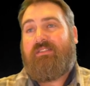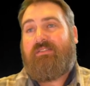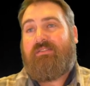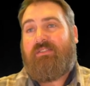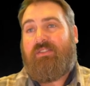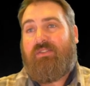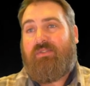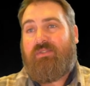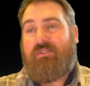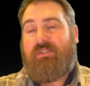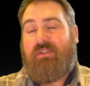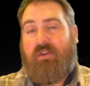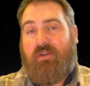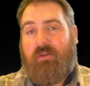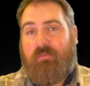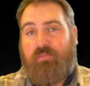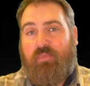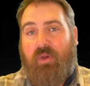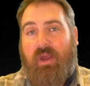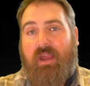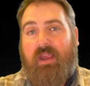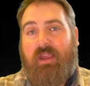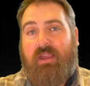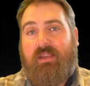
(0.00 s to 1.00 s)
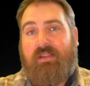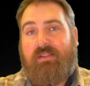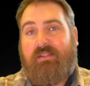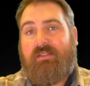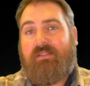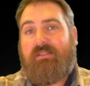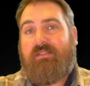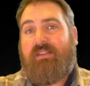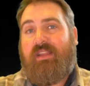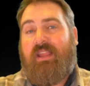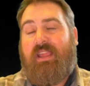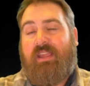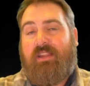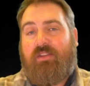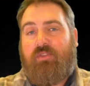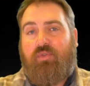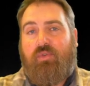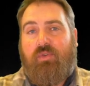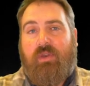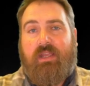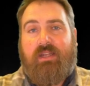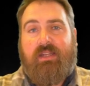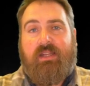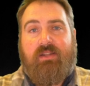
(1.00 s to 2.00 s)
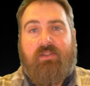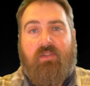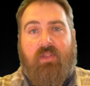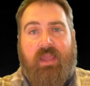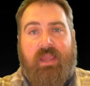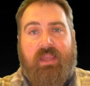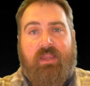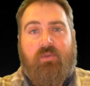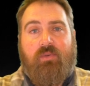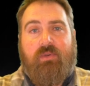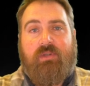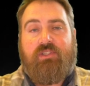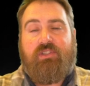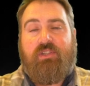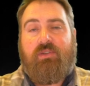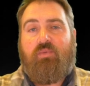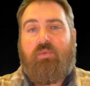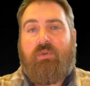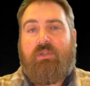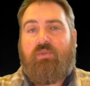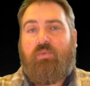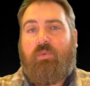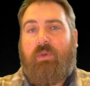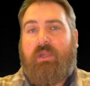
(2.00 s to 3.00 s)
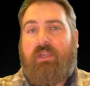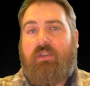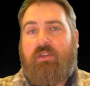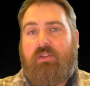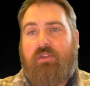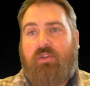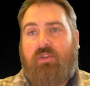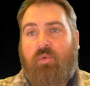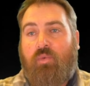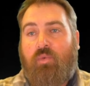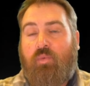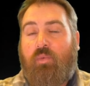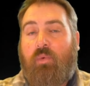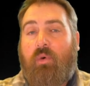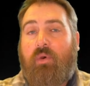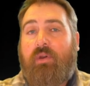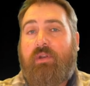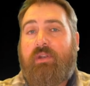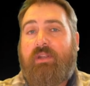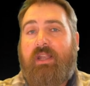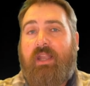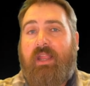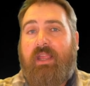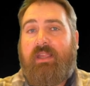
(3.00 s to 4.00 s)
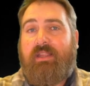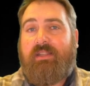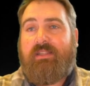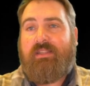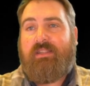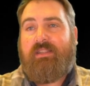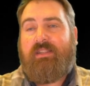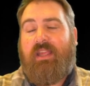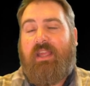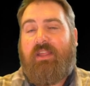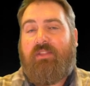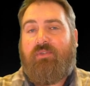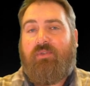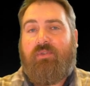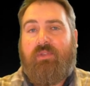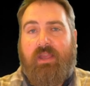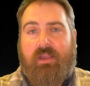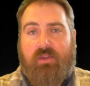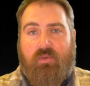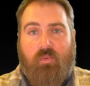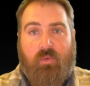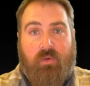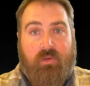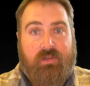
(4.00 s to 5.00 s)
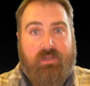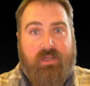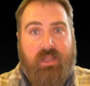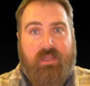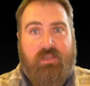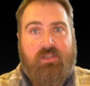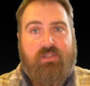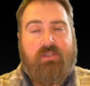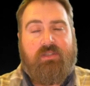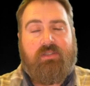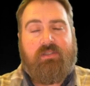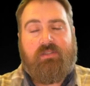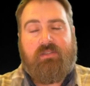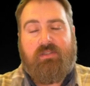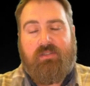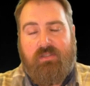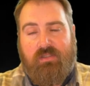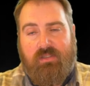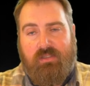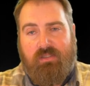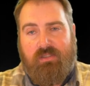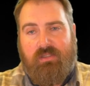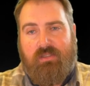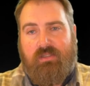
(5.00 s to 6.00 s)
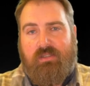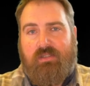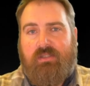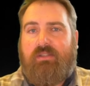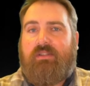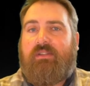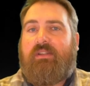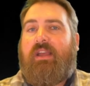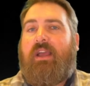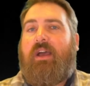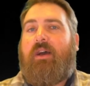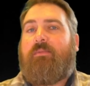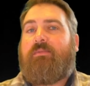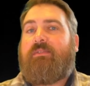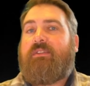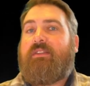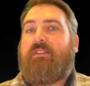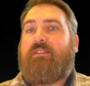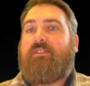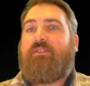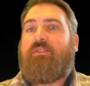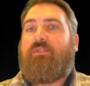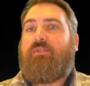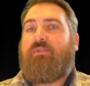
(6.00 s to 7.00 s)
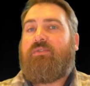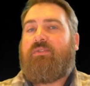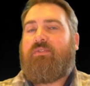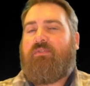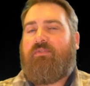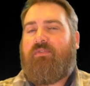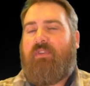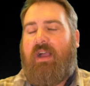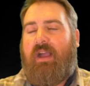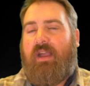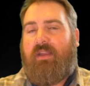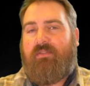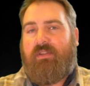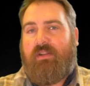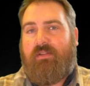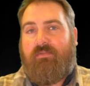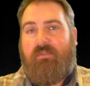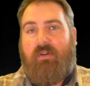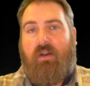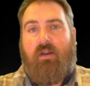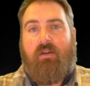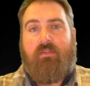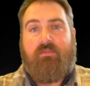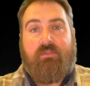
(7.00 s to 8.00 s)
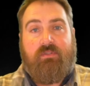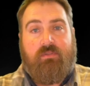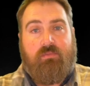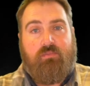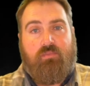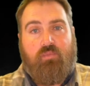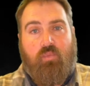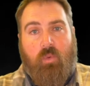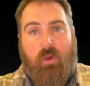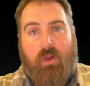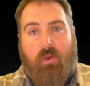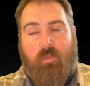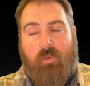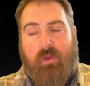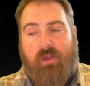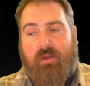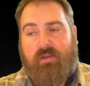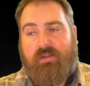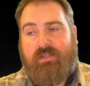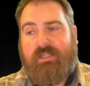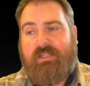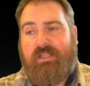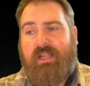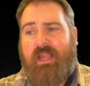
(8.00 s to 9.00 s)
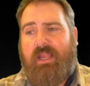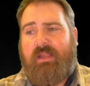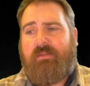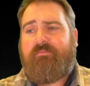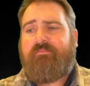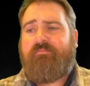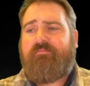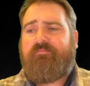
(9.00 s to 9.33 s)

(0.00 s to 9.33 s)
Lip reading: used our brain and created language in which we could coordinate, and through that coordination helped us to survive and evolve to where we are today.